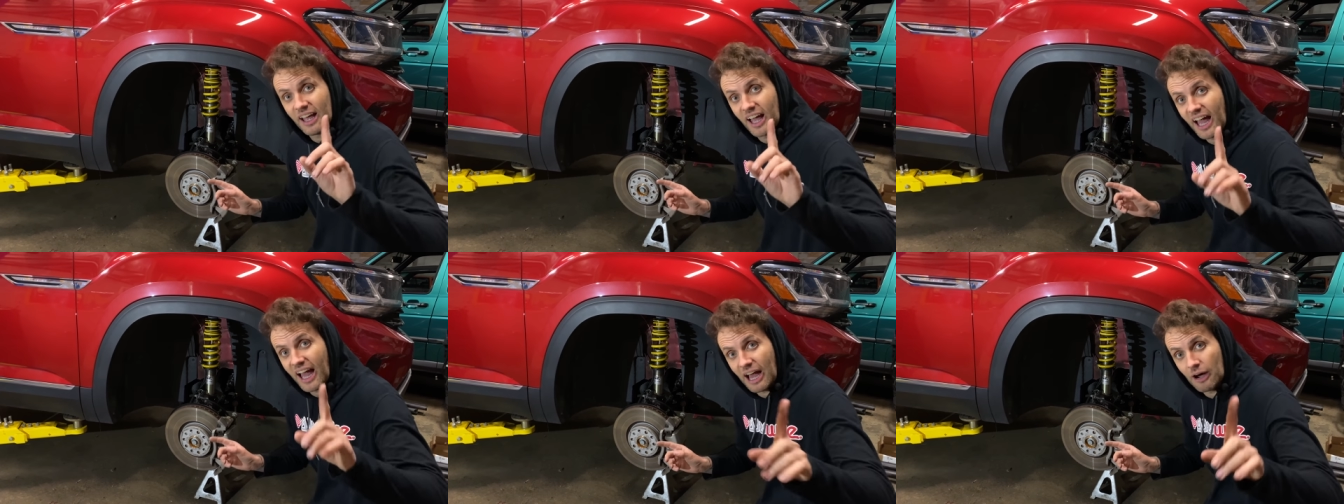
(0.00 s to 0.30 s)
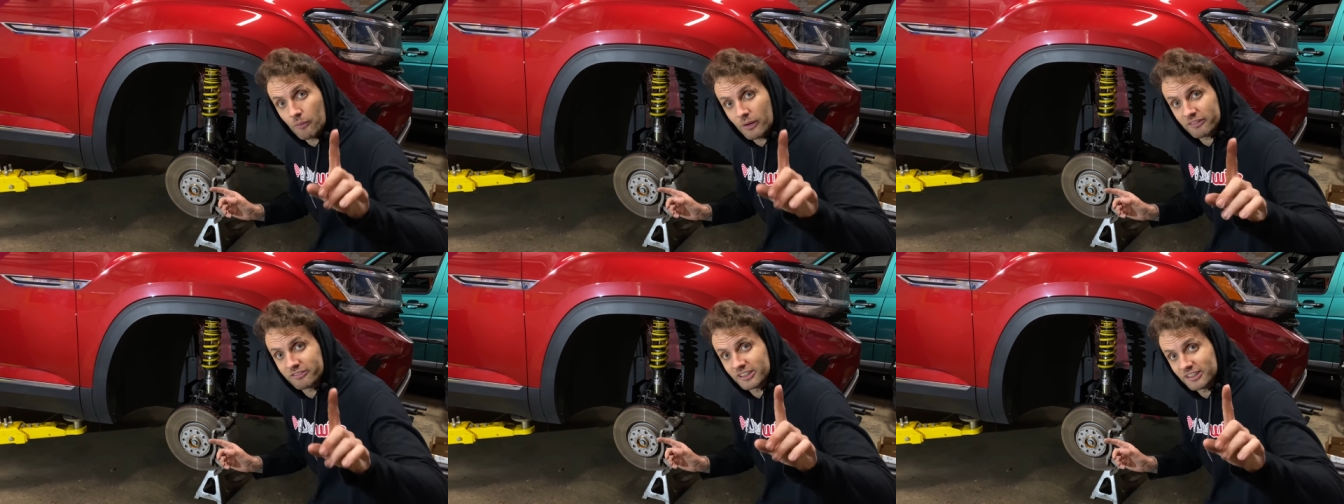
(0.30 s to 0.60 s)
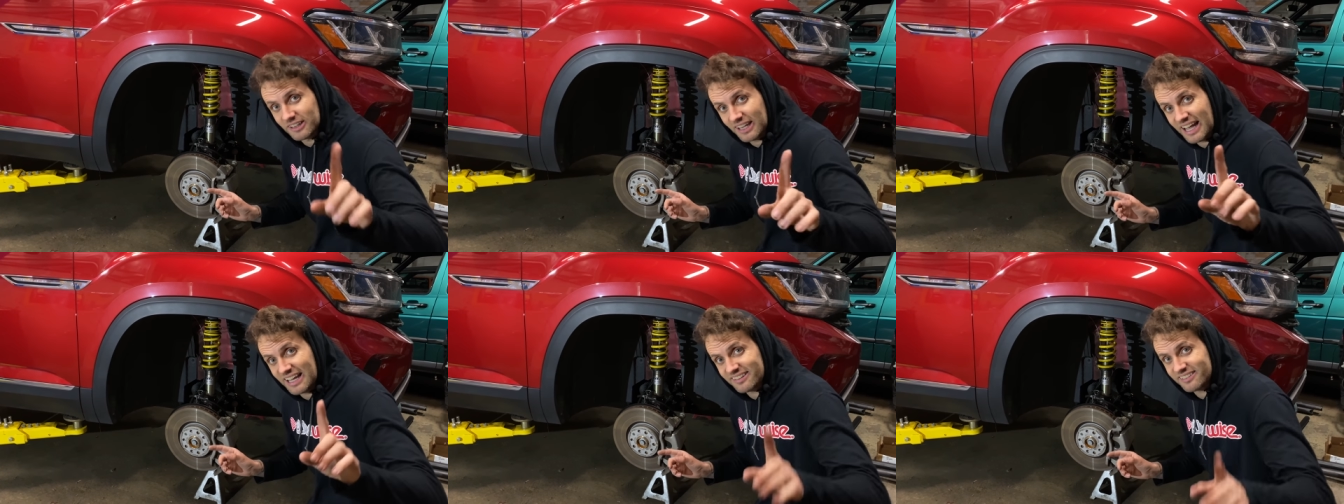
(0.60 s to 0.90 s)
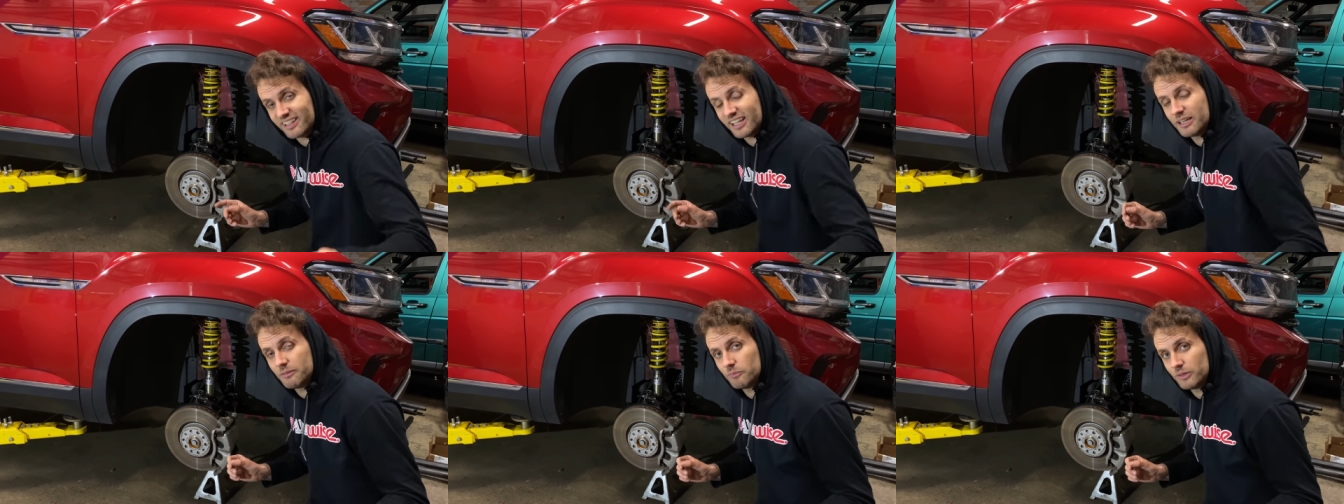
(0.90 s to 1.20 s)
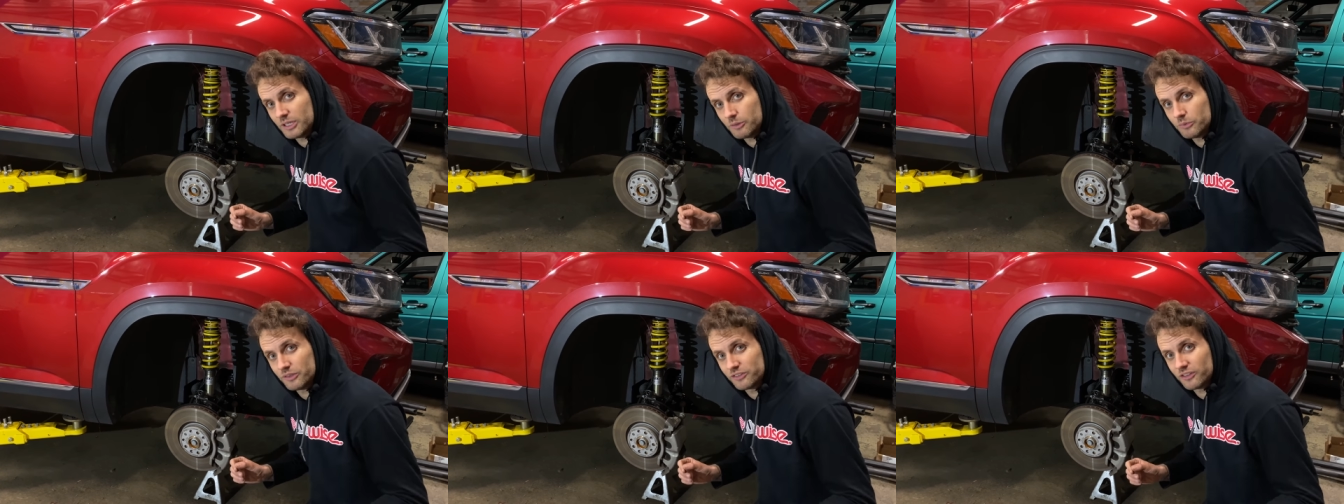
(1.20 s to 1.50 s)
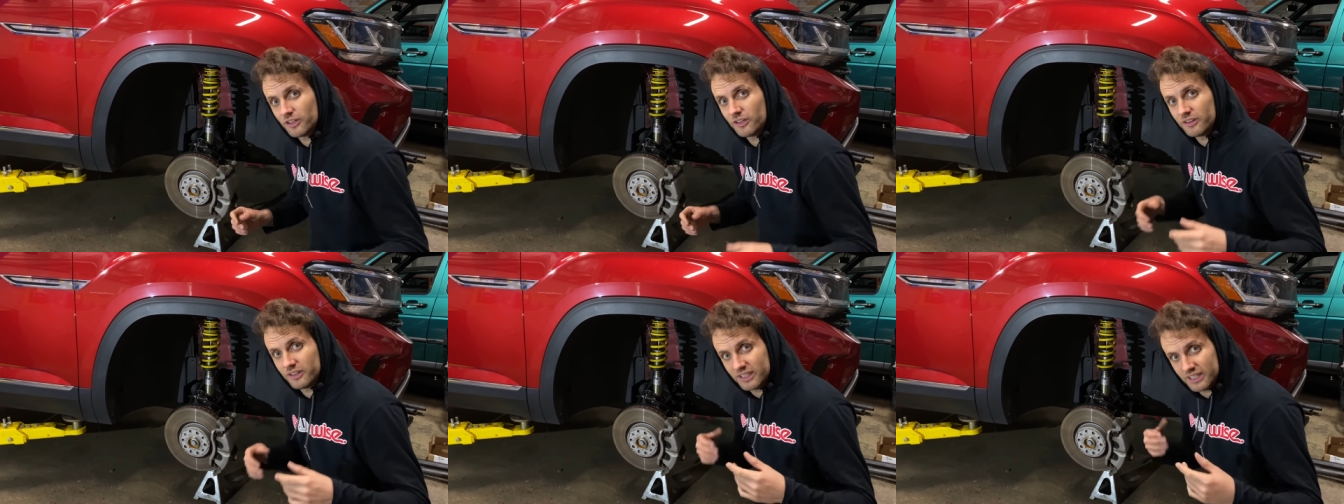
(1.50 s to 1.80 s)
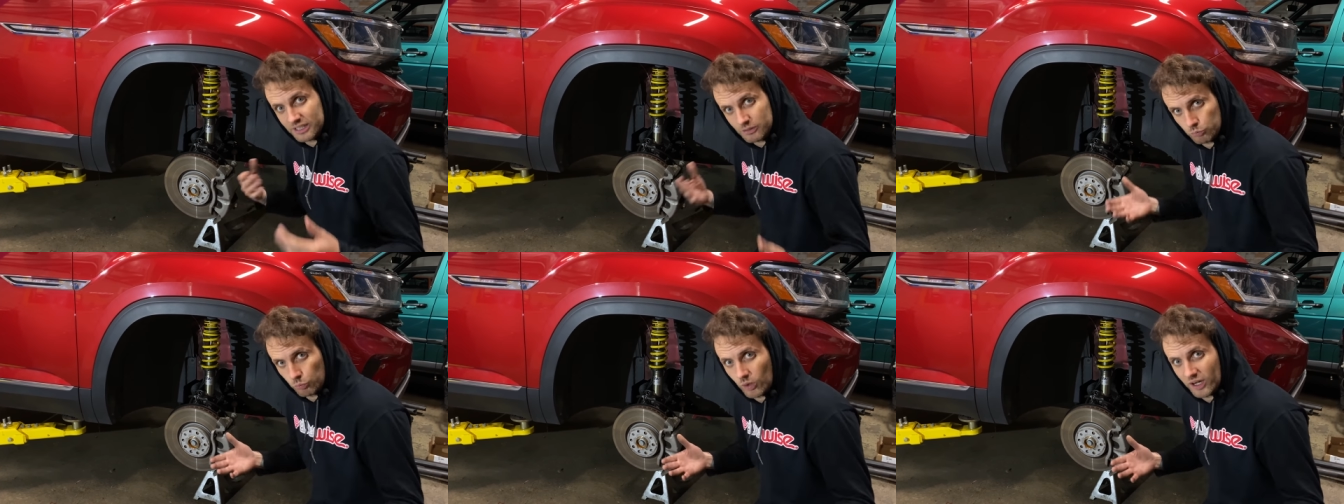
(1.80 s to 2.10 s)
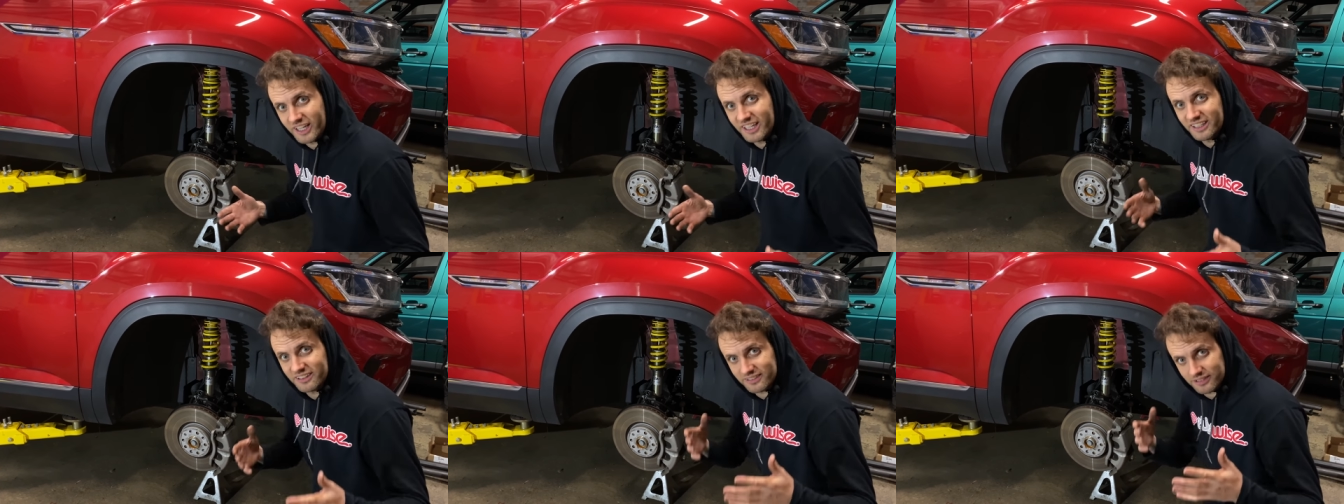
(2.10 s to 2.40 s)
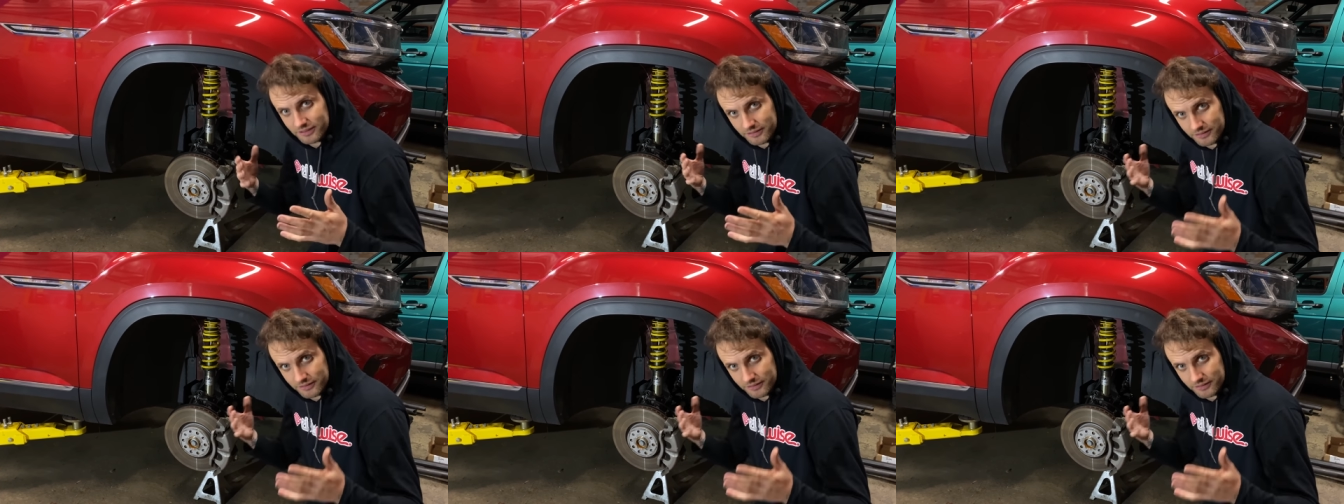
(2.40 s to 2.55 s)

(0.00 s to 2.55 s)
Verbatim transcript: However, last time when it was on the white